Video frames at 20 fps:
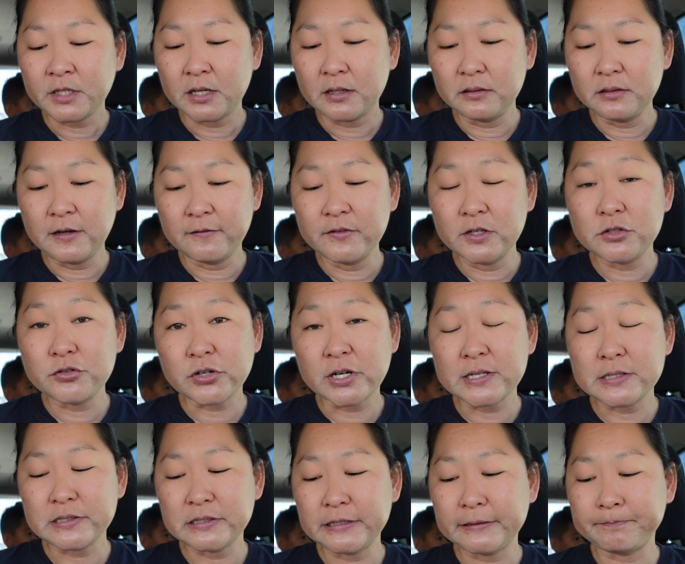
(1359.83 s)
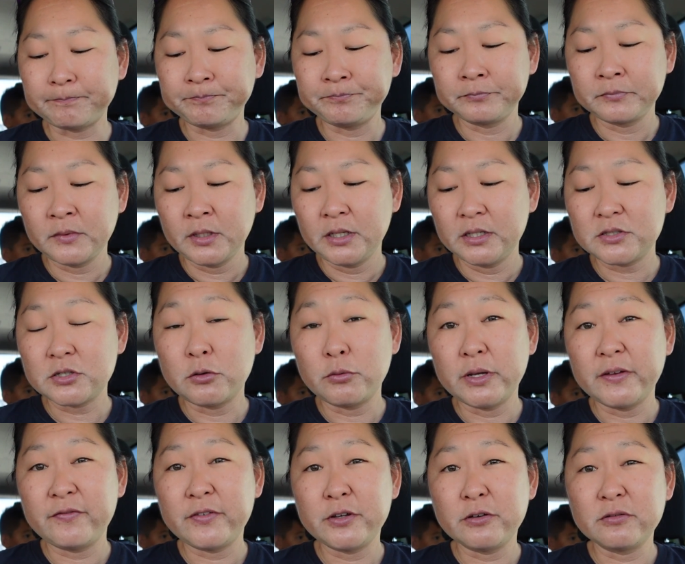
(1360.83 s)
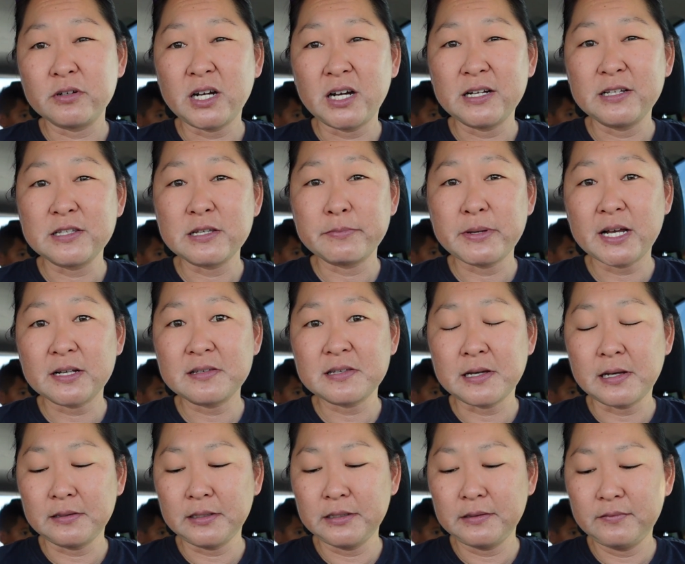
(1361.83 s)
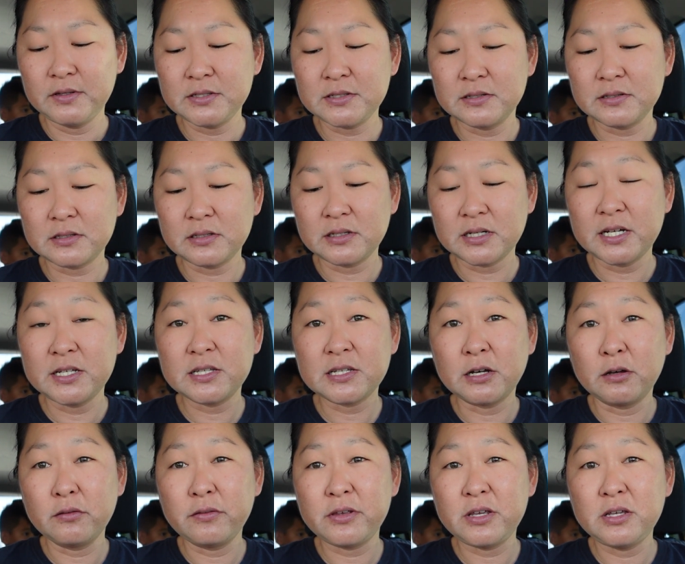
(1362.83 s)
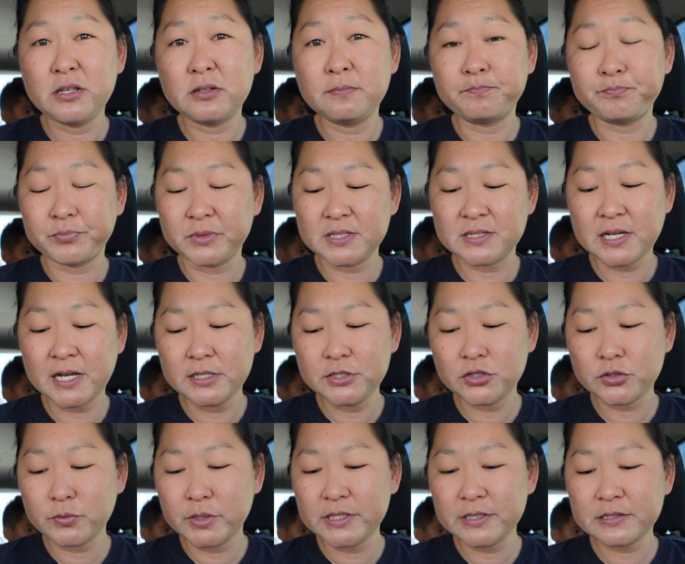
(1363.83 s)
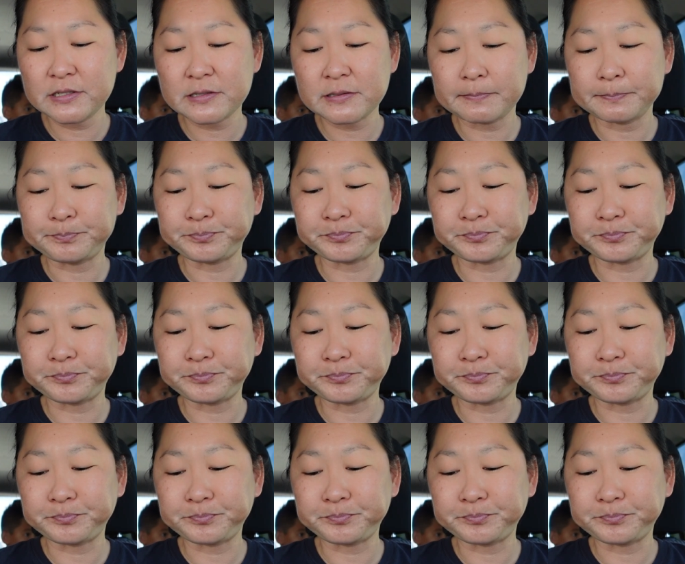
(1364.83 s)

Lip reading: Love the dressing. So if you're not into mac salad, this is a nice healthy side choice.